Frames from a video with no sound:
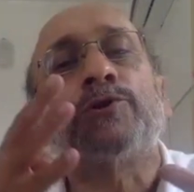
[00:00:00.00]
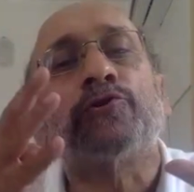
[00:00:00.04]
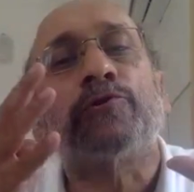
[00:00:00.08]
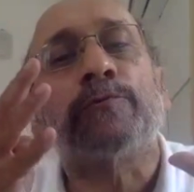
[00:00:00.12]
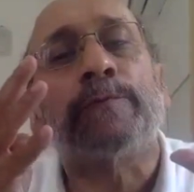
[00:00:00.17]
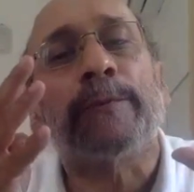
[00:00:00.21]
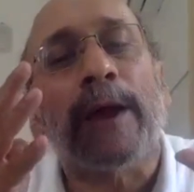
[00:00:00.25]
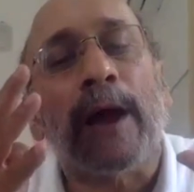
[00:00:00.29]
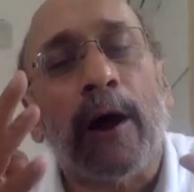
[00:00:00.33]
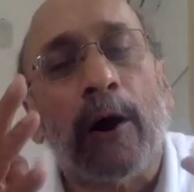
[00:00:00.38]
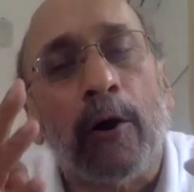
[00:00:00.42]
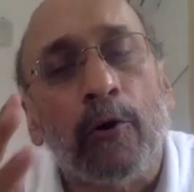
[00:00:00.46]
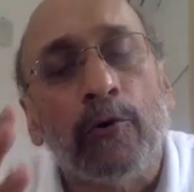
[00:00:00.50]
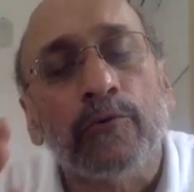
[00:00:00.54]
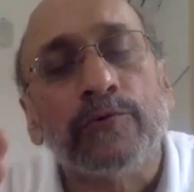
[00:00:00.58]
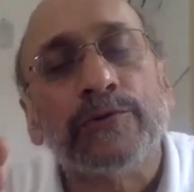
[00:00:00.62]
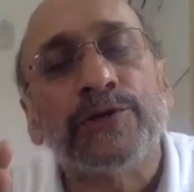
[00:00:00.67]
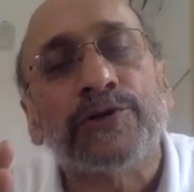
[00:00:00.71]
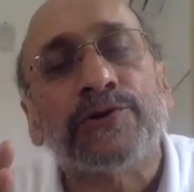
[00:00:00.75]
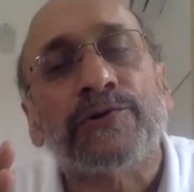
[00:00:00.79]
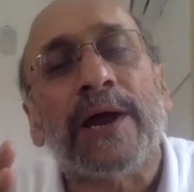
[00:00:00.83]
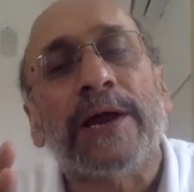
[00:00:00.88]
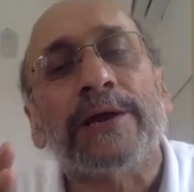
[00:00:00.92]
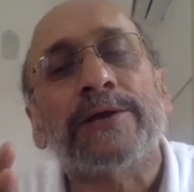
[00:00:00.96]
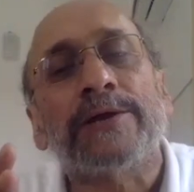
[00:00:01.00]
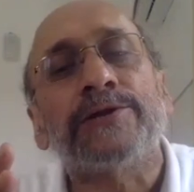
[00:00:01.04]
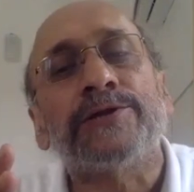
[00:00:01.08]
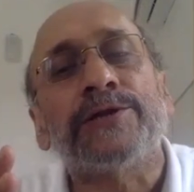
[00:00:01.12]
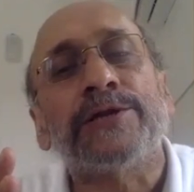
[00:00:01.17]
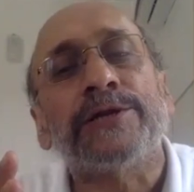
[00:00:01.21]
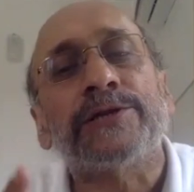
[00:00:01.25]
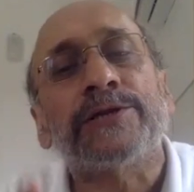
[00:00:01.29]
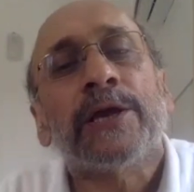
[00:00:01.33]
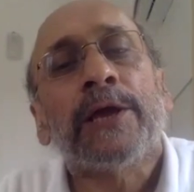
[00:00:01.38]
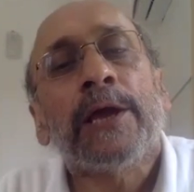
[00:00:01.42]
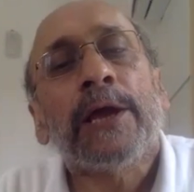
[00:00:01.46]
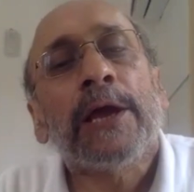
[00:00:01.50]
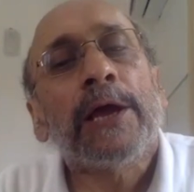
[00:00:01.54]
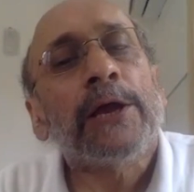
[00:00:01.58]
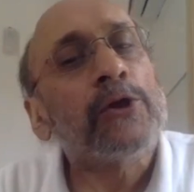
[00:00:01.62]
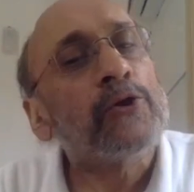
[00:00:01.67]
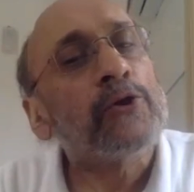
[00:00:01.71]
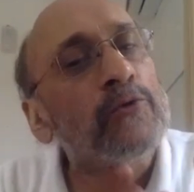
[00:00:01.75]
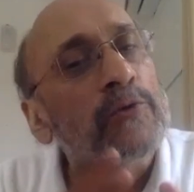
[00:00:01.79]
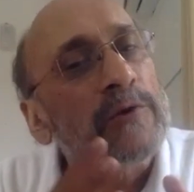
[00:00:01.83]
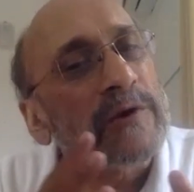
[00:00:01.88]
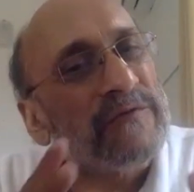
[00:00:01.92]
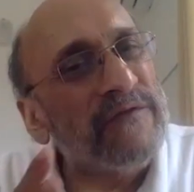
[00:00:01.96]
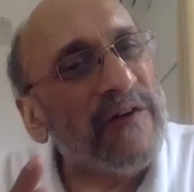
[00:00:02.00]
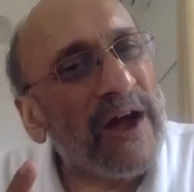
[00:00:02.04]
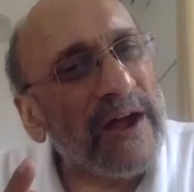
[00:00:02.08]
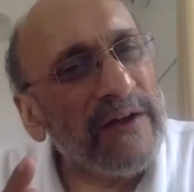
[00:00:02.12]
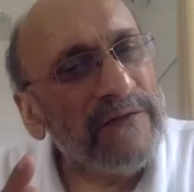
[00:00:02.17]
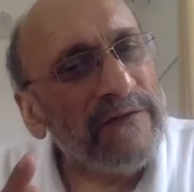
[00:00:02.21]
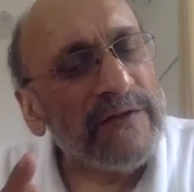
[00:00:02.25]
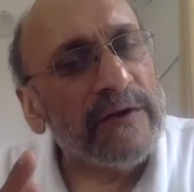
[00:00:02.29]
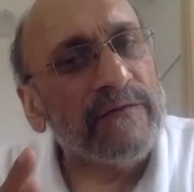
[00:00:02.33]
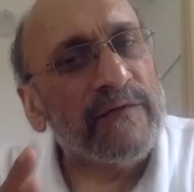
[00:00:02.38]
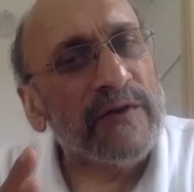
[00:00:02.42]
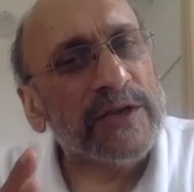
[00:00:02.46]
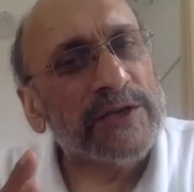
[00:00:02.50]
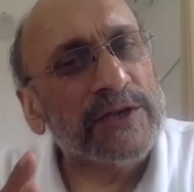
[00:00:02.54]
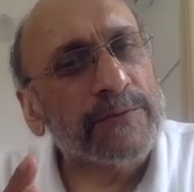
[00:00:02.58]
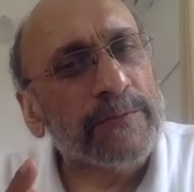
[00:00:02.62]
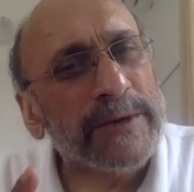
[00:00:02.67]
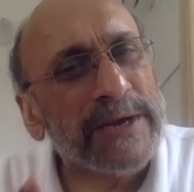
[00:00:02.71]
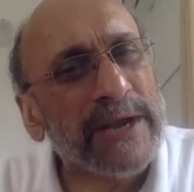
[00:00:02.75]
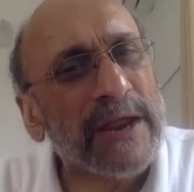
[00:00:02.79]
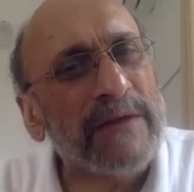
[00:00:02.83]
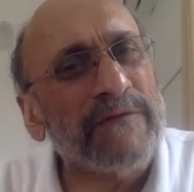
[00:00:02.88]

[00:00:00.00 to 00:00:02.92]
should be our own strategies to revive investment.